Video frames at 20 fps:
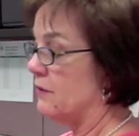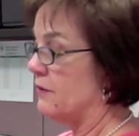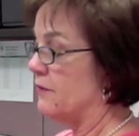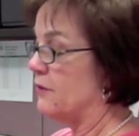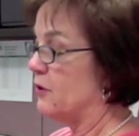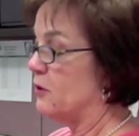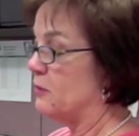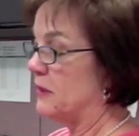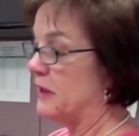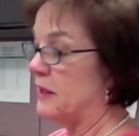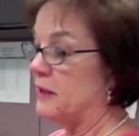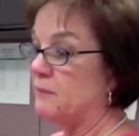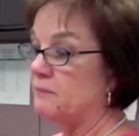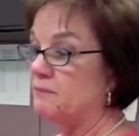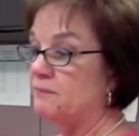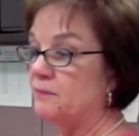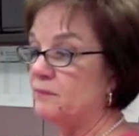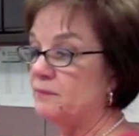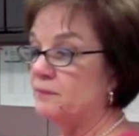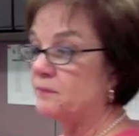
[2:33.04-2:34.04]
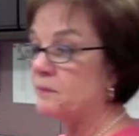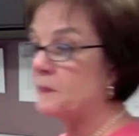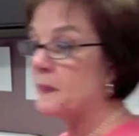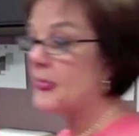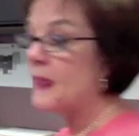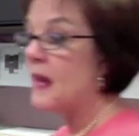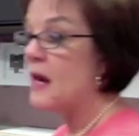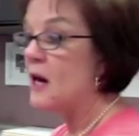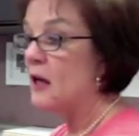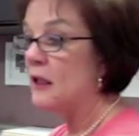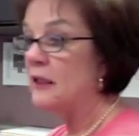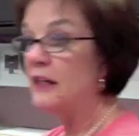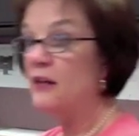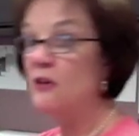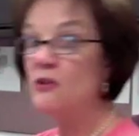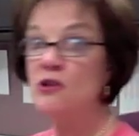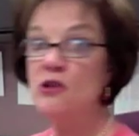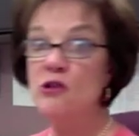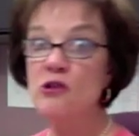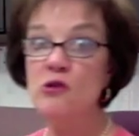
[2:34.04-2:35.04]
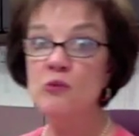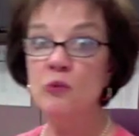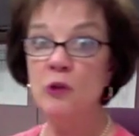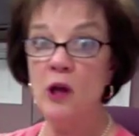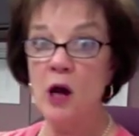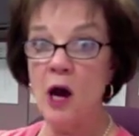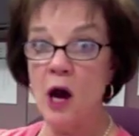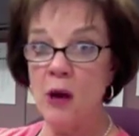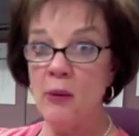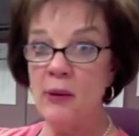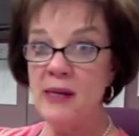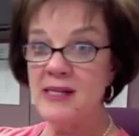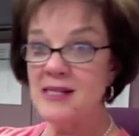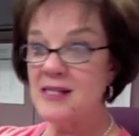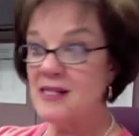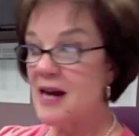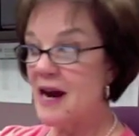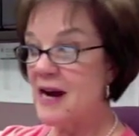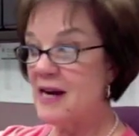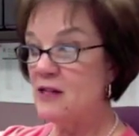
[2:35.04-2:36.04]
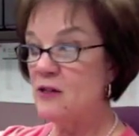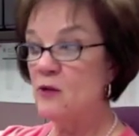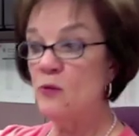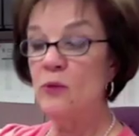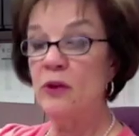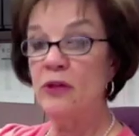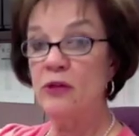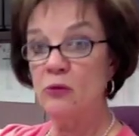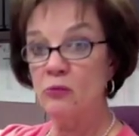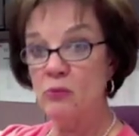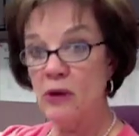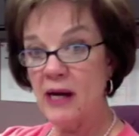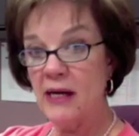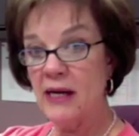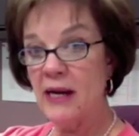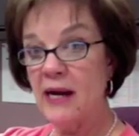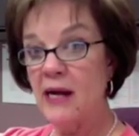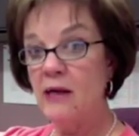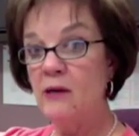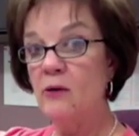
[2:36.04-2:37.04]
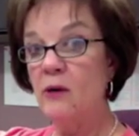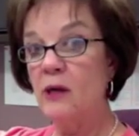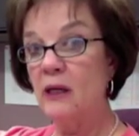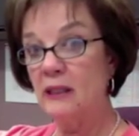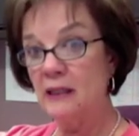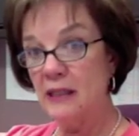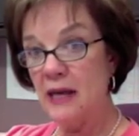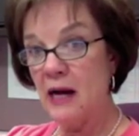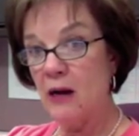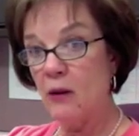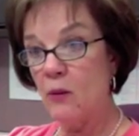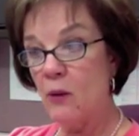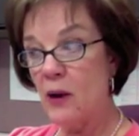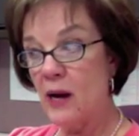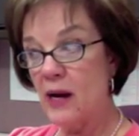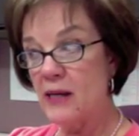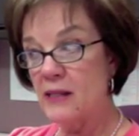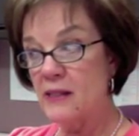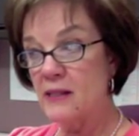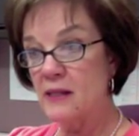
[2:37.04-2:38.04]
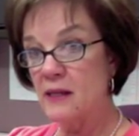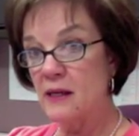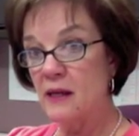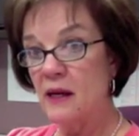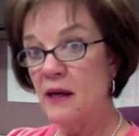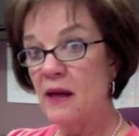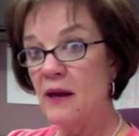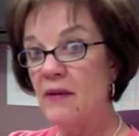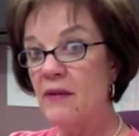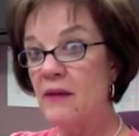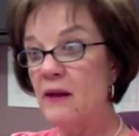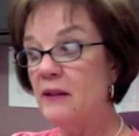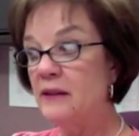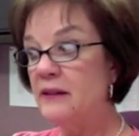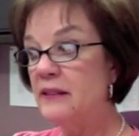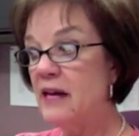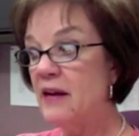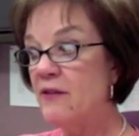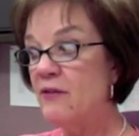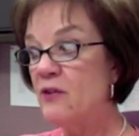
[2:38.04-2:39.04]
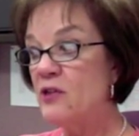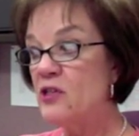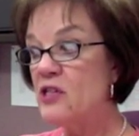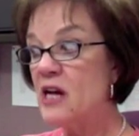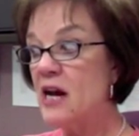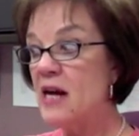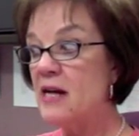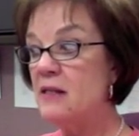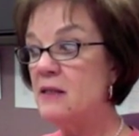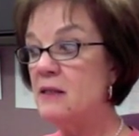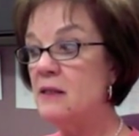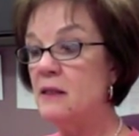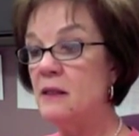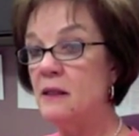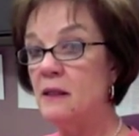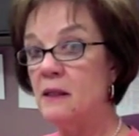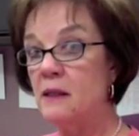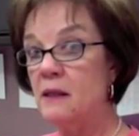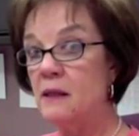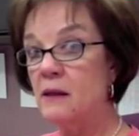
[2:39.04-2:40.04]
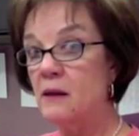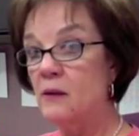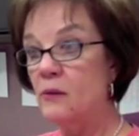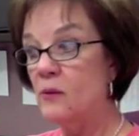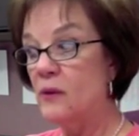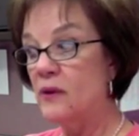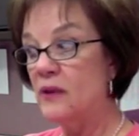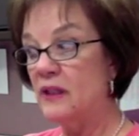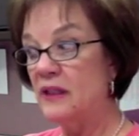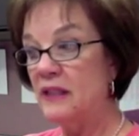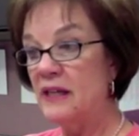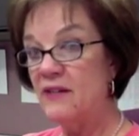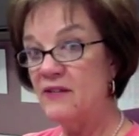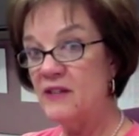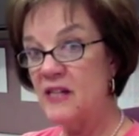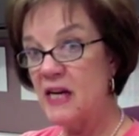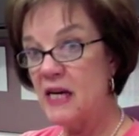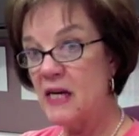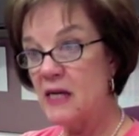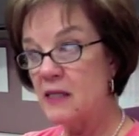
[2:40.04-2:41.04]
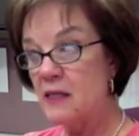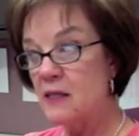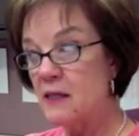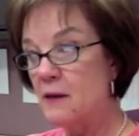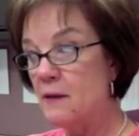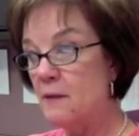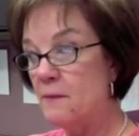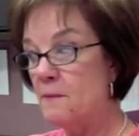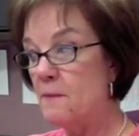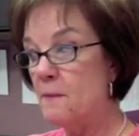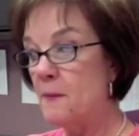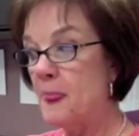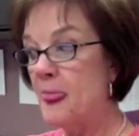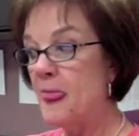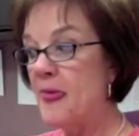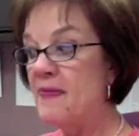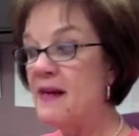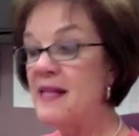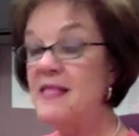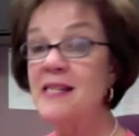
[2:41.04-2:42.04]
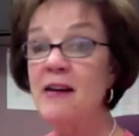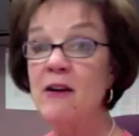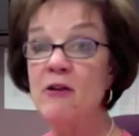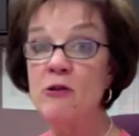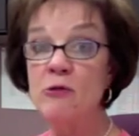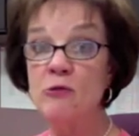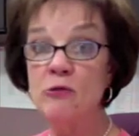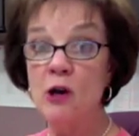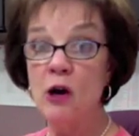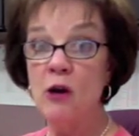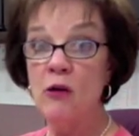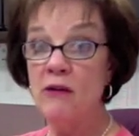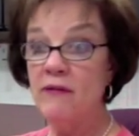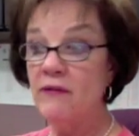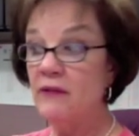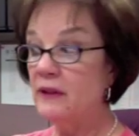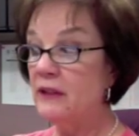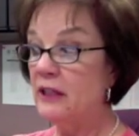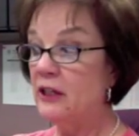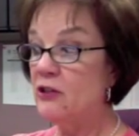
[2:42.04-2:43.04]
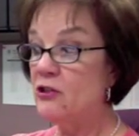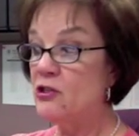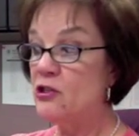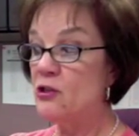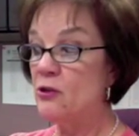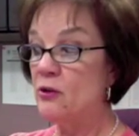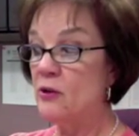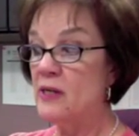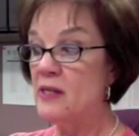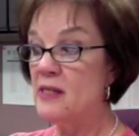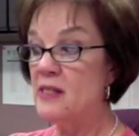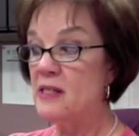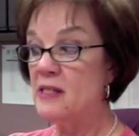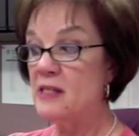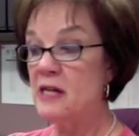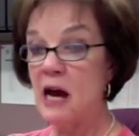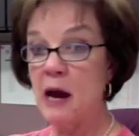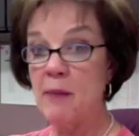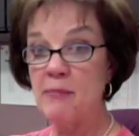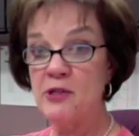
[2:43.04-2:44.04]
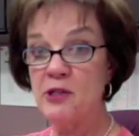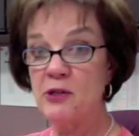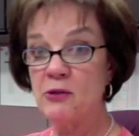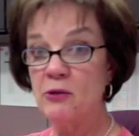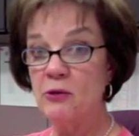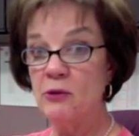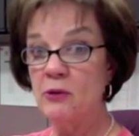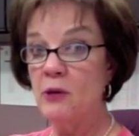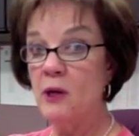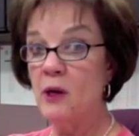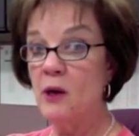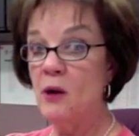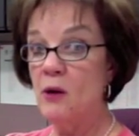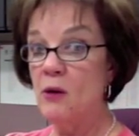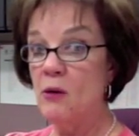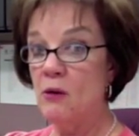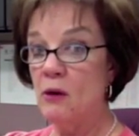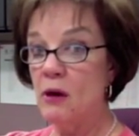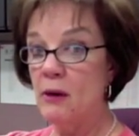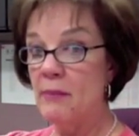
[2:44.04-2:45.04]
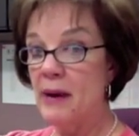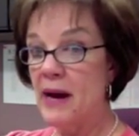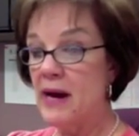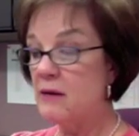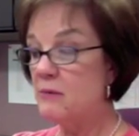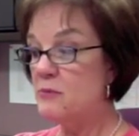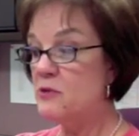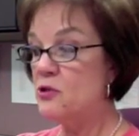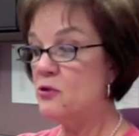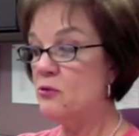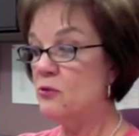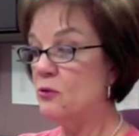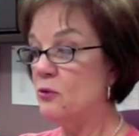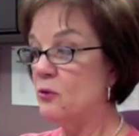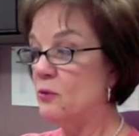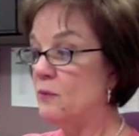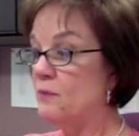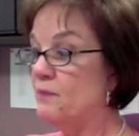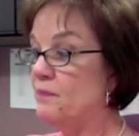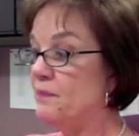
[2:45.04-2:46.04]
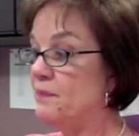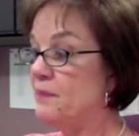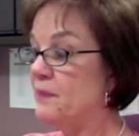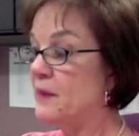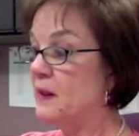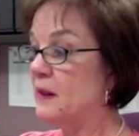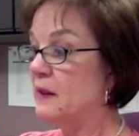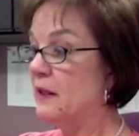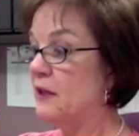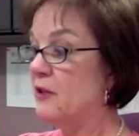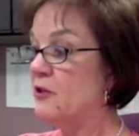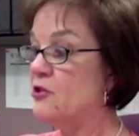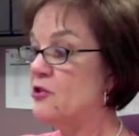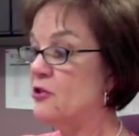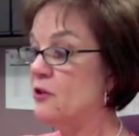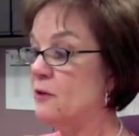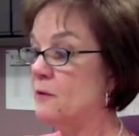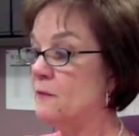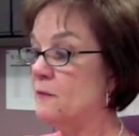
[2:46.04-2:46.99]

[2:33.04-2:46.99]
firmly. Ligatures will always tighten with the right hand going clockwise. They'll never tighten with the left hand. That's how you know if a ligature is a top screw or a bottom screw ligature.